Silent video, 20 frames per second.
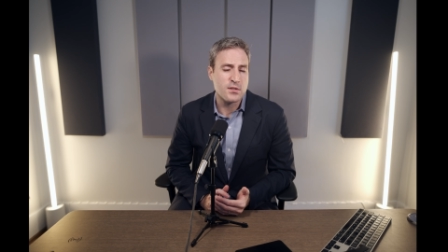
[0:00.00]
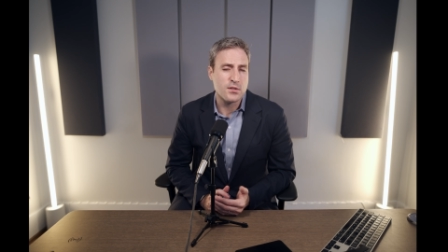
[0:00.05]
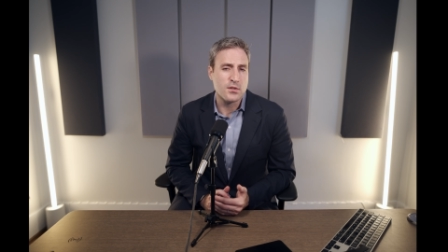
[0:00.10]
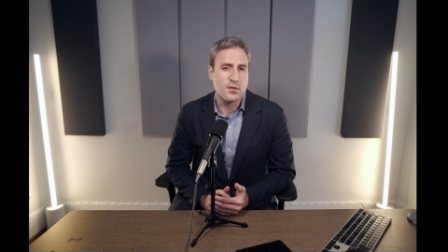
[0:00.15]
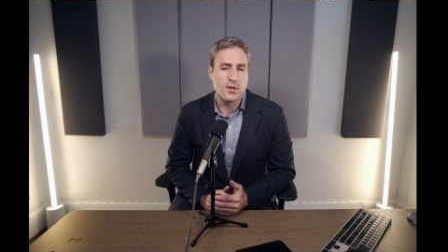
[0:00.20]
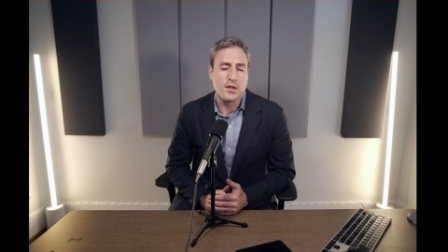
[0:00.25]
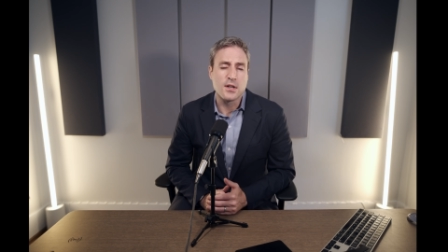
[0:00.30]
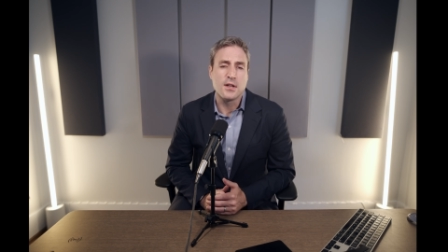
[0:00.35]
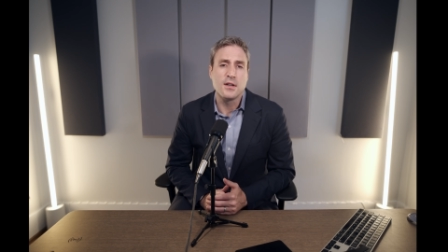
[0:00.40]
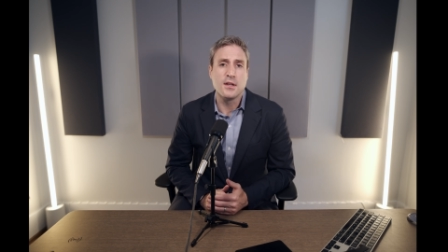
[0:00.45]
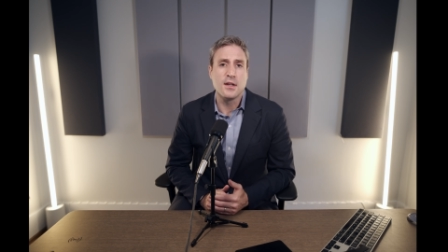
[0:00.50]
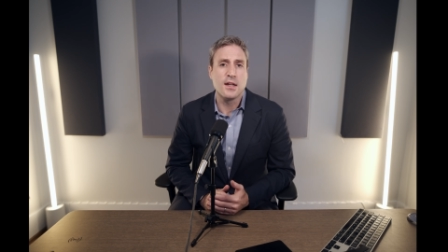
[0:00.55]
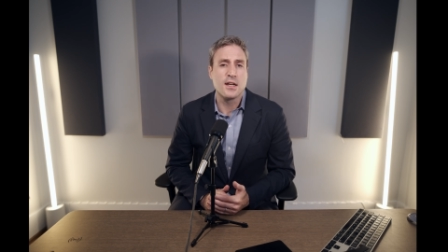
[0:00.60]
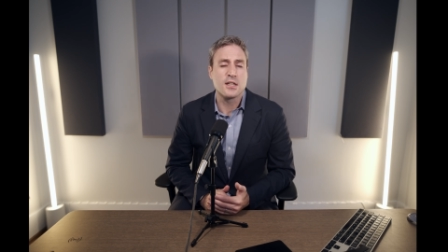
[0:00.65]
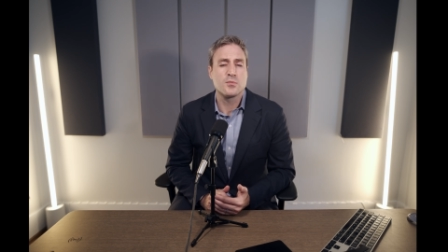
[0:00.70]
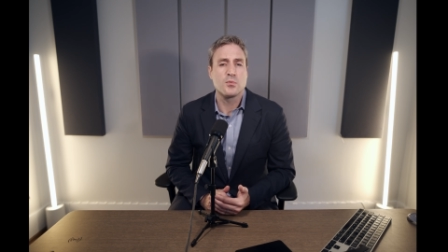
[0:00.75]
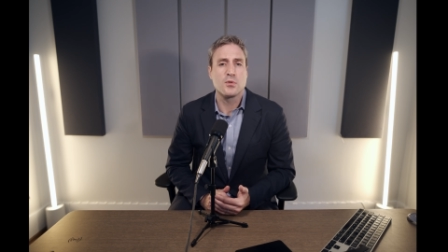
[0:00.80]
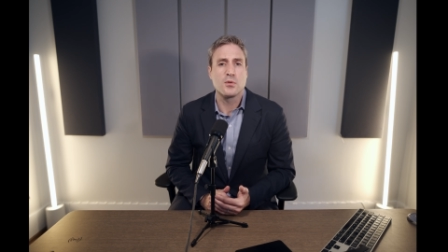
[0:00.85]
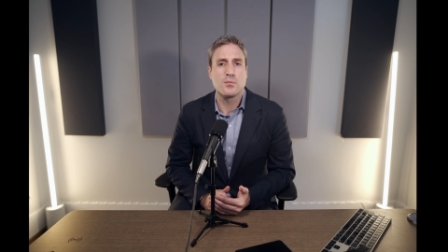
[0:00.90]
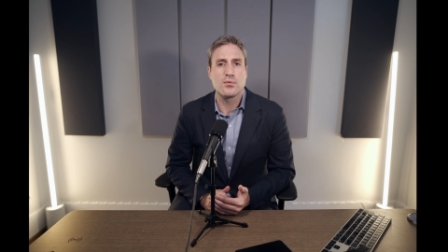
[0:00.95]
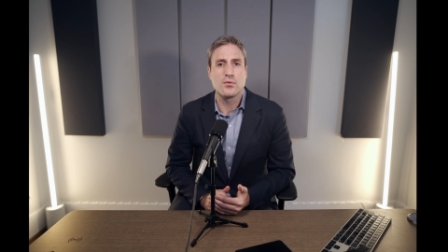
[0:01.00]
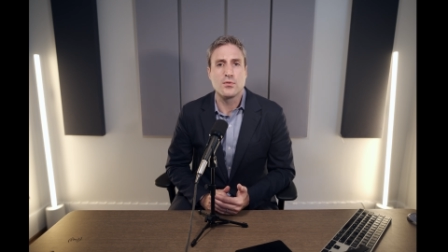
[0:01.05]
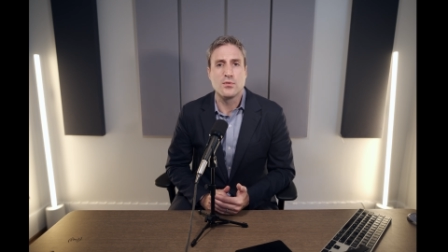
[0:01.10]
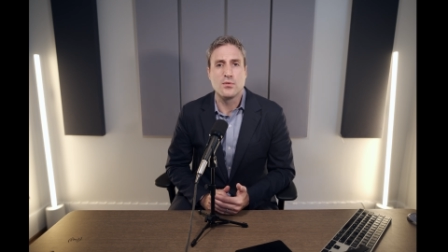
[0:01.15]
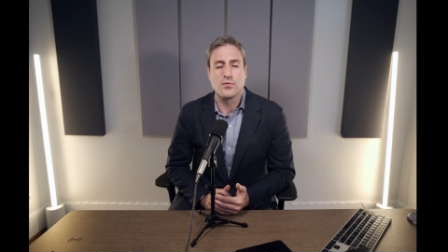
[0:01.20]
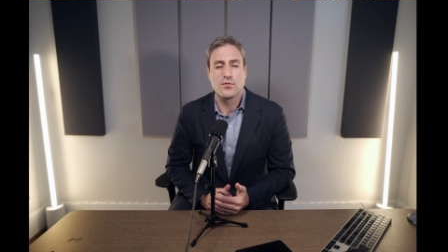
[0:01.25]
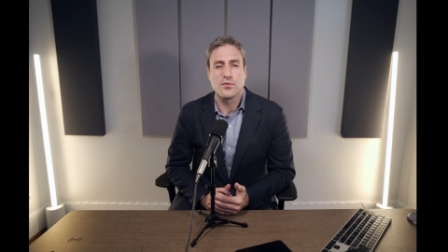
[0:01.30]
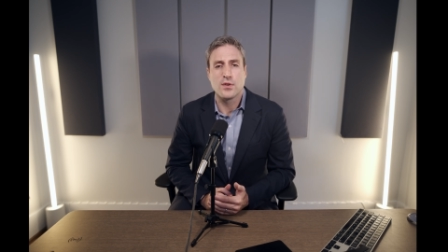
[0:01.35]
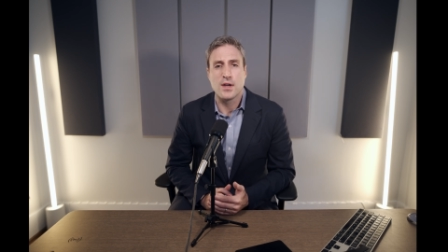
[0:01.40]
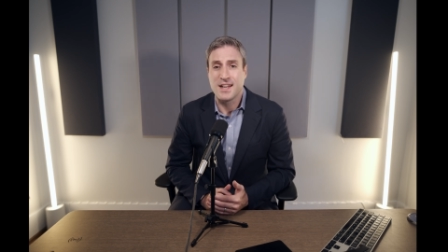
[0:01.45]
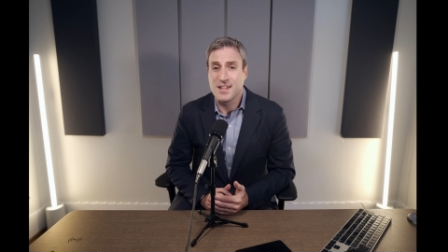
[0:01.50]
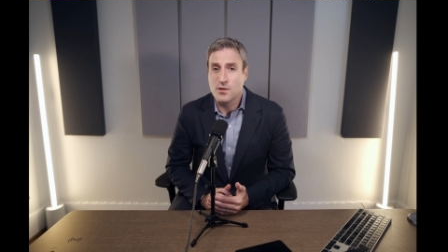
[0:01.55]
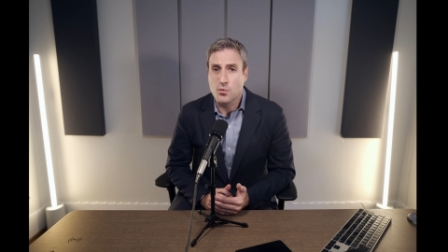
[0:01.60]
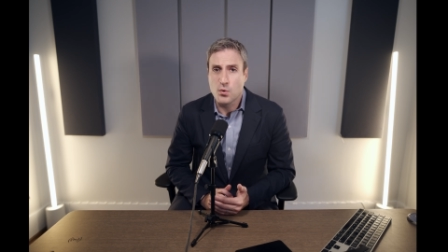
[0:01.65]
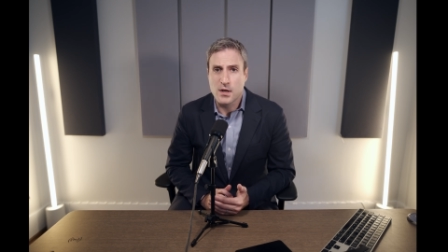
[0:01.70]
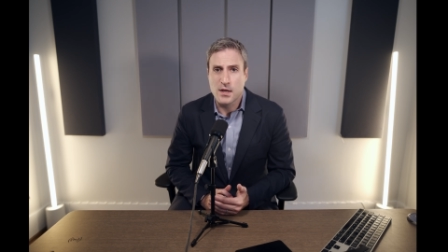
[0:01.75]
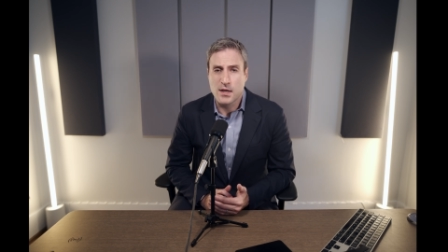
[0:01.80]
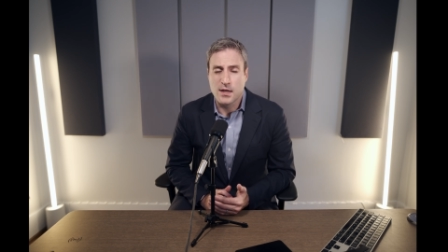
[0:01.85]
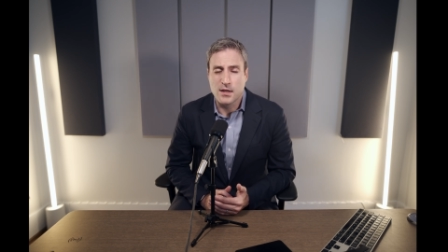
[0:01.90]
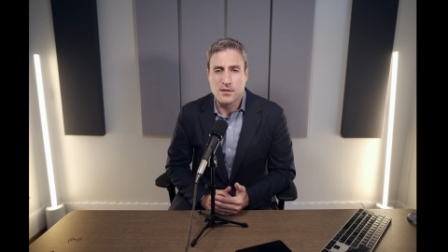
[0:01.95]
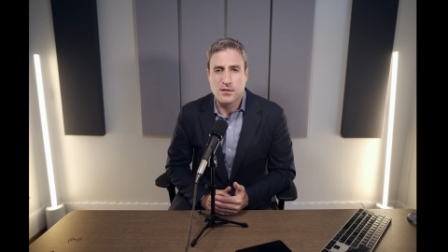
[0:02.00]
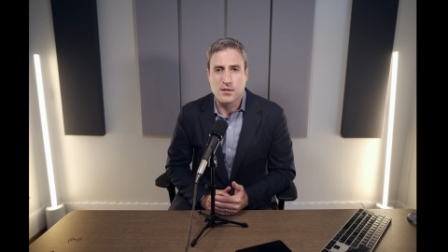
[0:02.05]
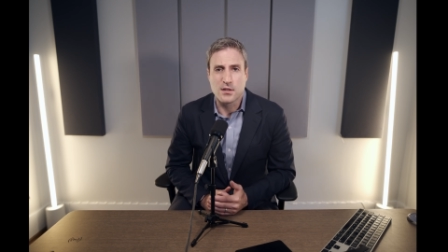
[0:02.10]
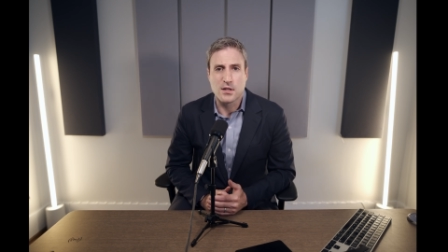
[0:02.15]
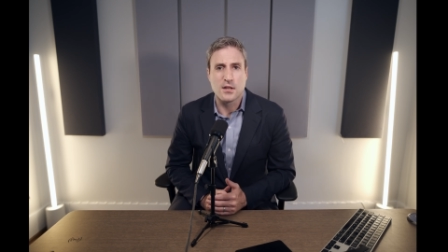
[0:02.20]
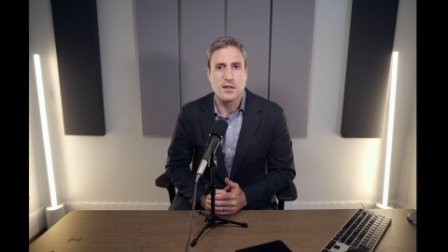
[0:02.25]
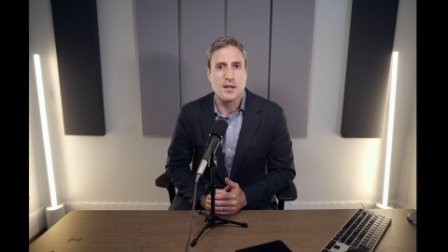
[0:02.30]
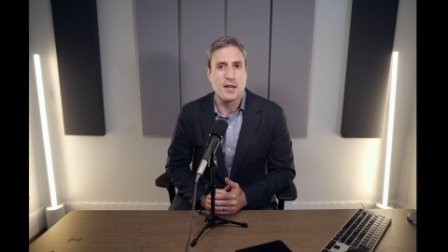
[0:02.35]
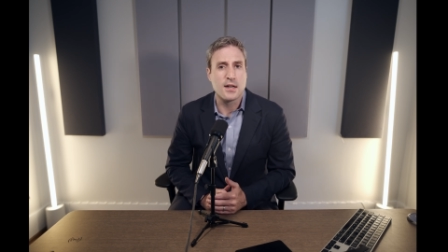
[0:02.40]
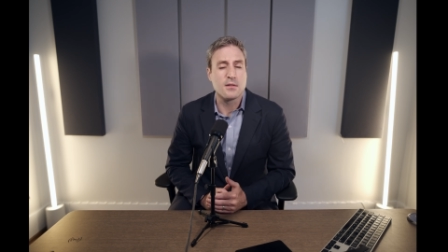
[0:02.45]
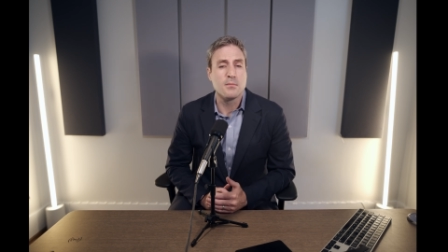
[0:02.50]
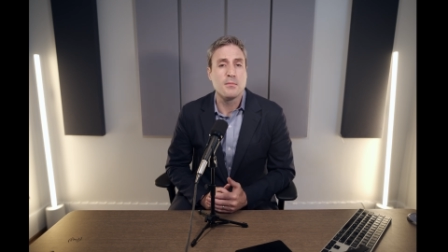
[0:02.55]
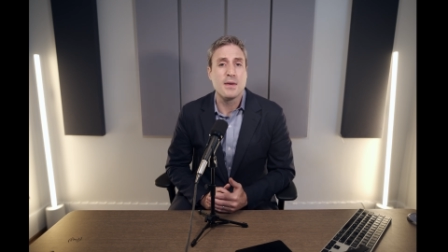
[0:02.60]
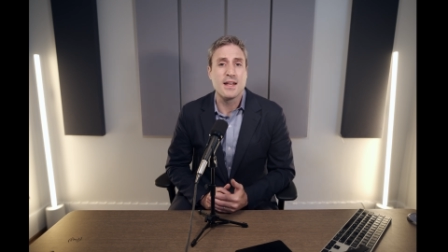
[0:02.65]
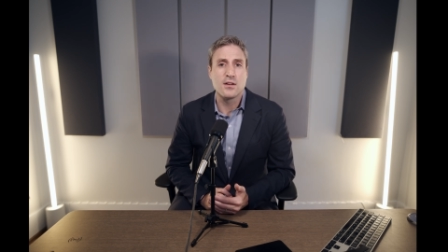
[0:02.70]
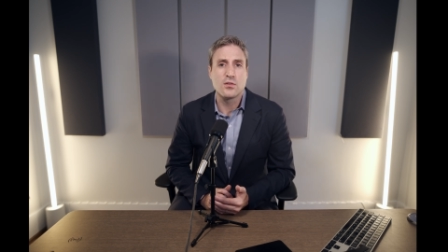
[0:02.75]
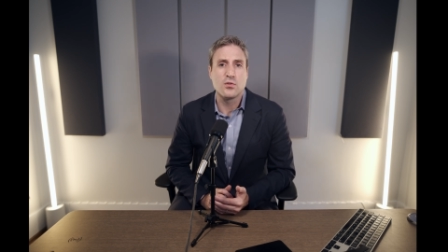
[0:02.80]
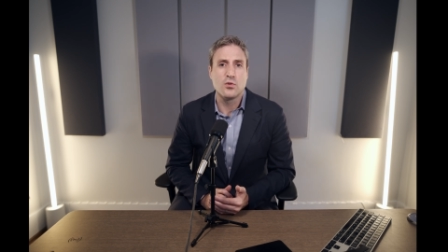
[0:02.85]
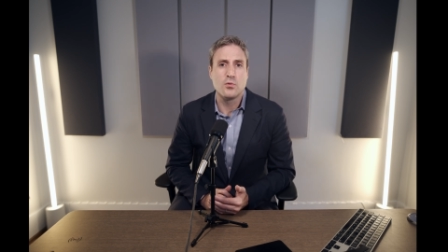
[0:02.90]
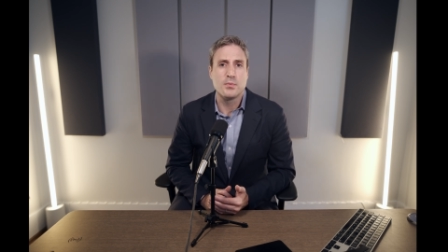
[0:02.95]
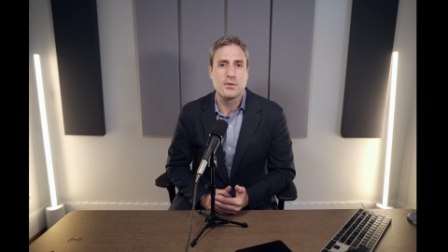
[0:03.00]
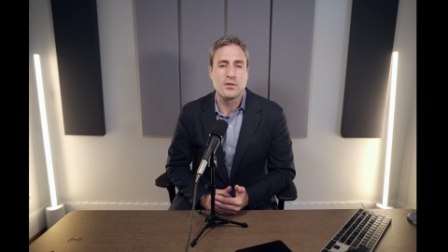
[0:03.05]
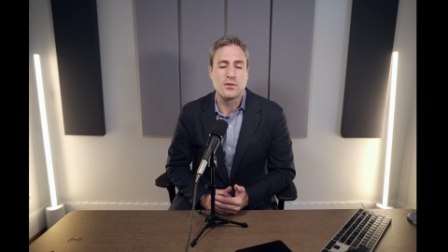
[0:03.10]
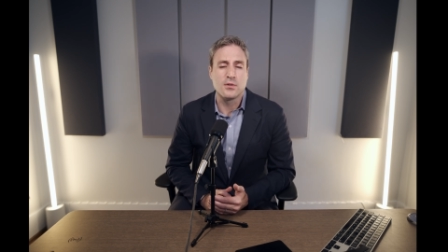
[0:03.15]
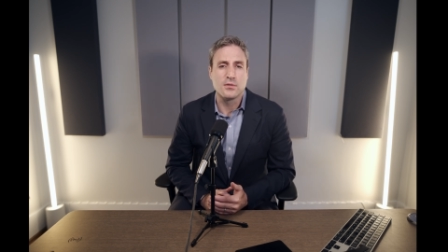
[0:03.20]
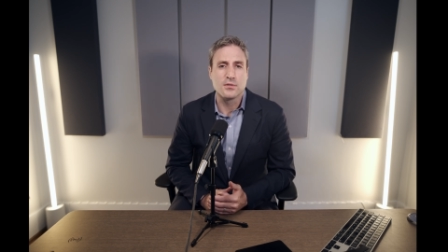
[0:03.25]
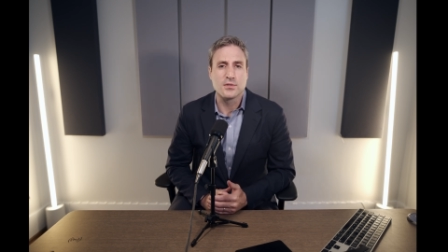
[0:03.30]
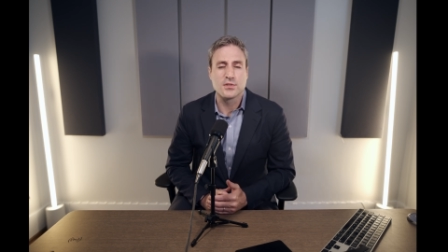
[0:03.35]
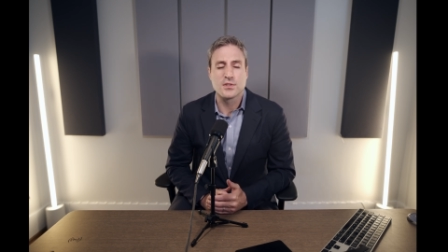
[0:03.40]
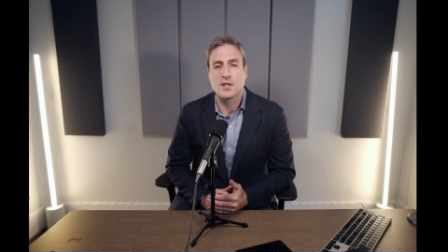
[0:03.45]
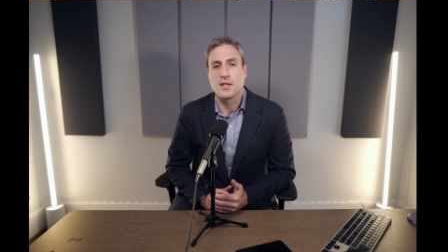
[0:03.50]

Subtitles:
you're going to need expert proof anyway to connect medical bills